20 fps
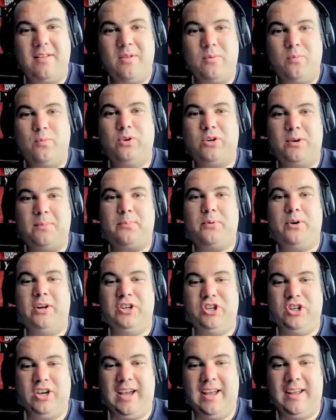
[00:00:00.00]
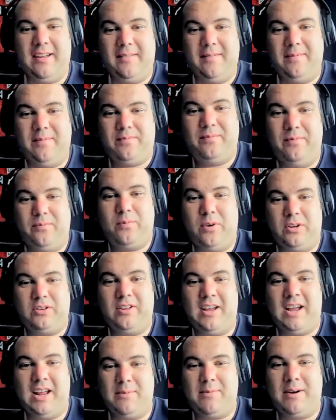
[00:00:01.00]
would appreciate what
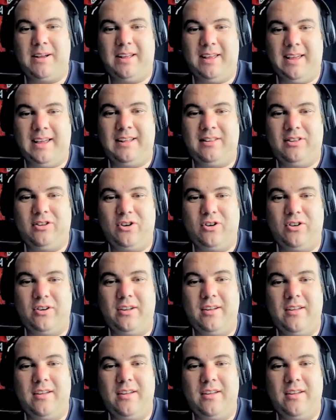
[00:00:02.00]
Dynamite Kid done.